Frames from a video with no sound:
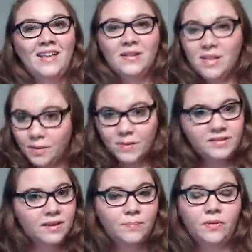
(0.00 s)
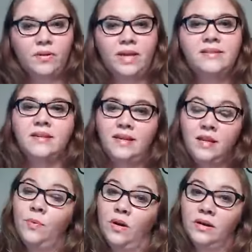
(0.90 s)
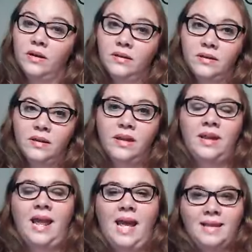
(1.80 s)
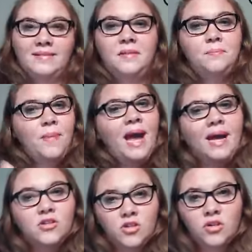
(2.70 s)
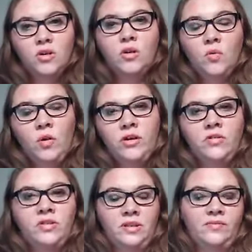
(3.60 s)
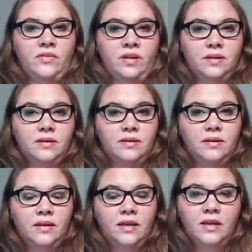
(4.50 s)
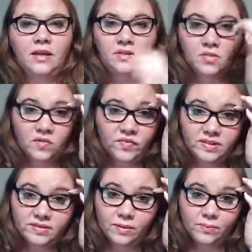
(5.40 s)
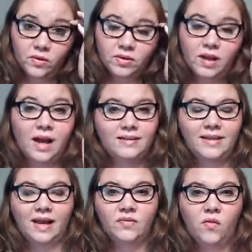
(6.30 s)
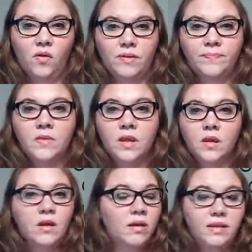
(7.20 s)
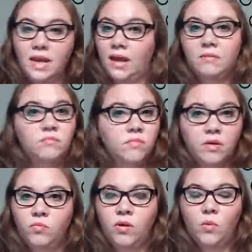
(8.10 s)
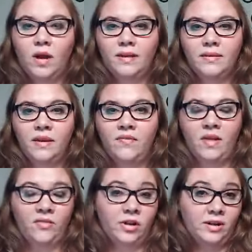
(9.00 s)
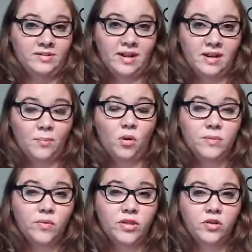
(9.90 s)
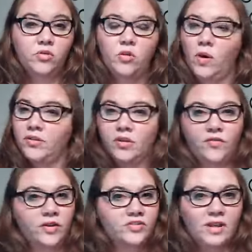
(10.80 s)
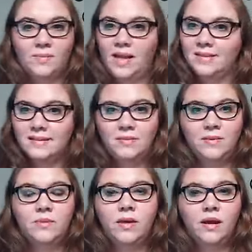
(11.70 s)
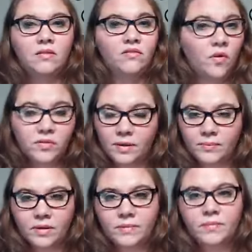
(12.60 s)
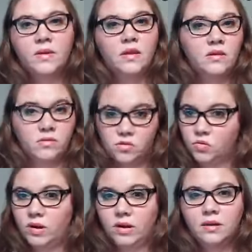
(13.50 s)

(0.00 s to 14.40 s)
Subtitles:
Keep it simple. It's an ebook. It has to match what you're delivering. So if it's a simple contact form, yeah, we want, if they're going to set an appointment with you, you want their first name, last name, email, phone number. Sure.